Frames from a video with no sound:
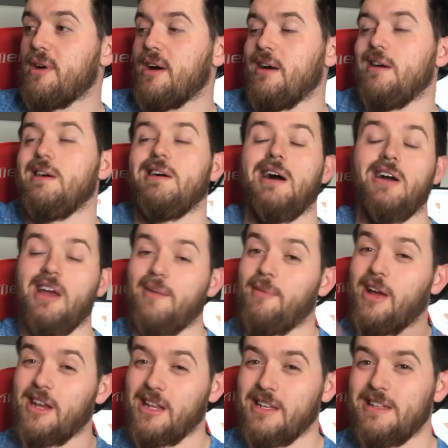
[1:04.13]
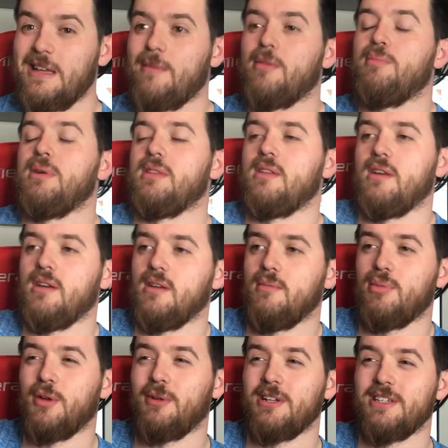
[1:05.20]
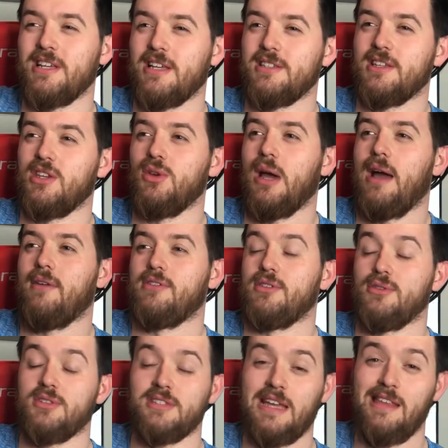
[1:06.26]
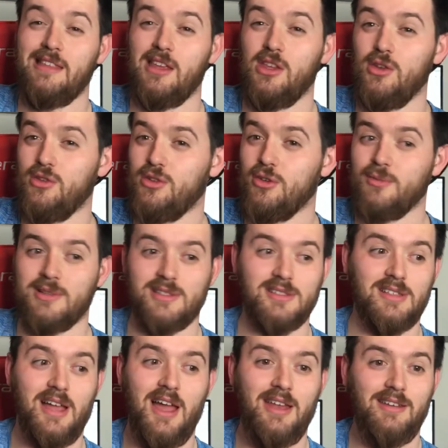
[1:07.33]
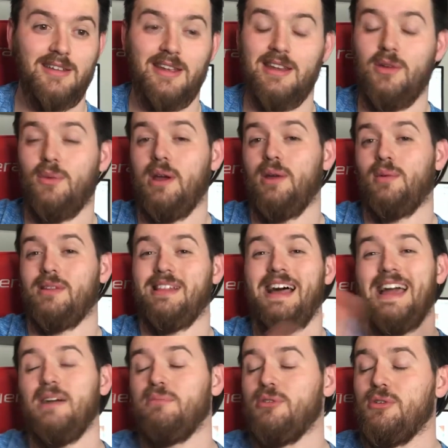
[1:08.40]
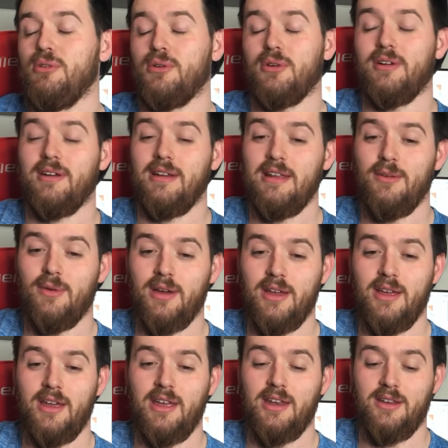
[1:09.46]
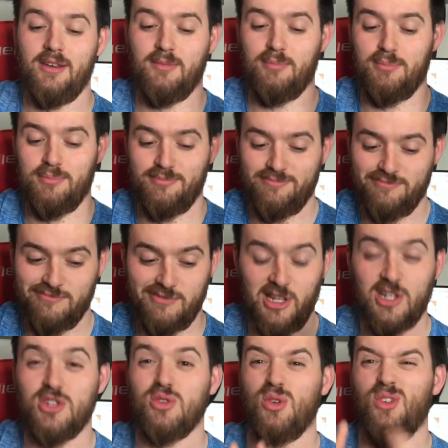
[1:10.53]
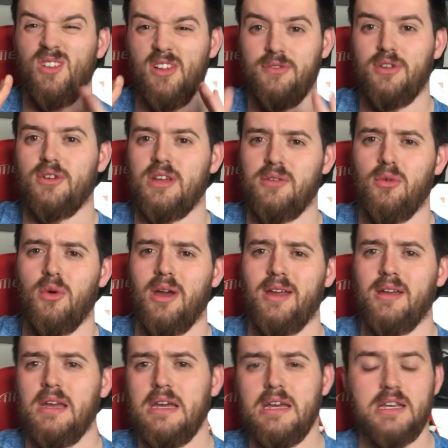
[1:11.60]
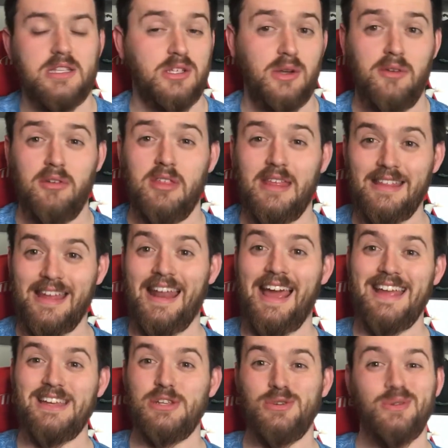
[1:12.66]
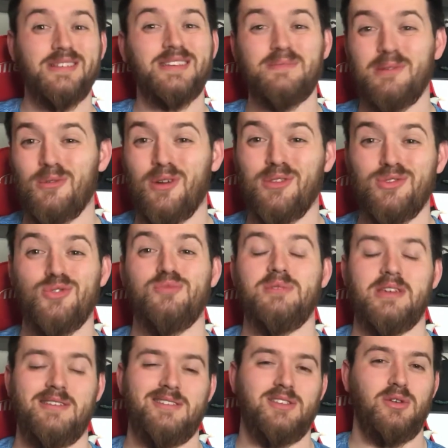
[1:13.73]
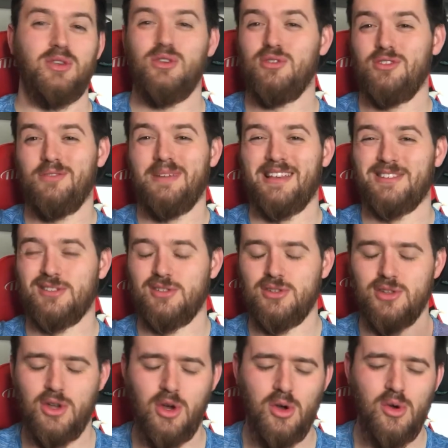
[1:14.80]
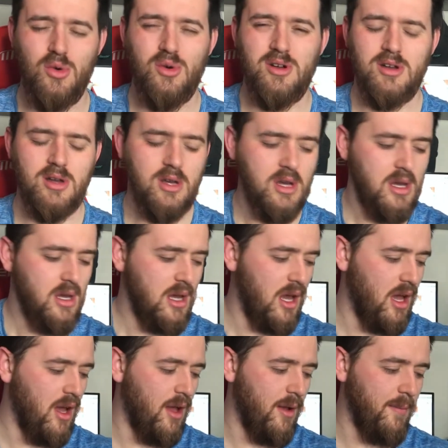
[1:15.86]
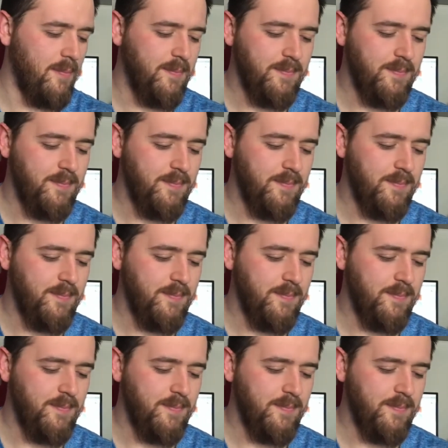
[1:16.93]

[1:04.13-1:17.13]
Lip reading: much, okay, I'm not gonna get in depth, but the pretty much says that you have to state that YouTube is not any way reliable or any way in control of your giveaway. So anything that I do is gonna be run through me. So YouTube has no, they're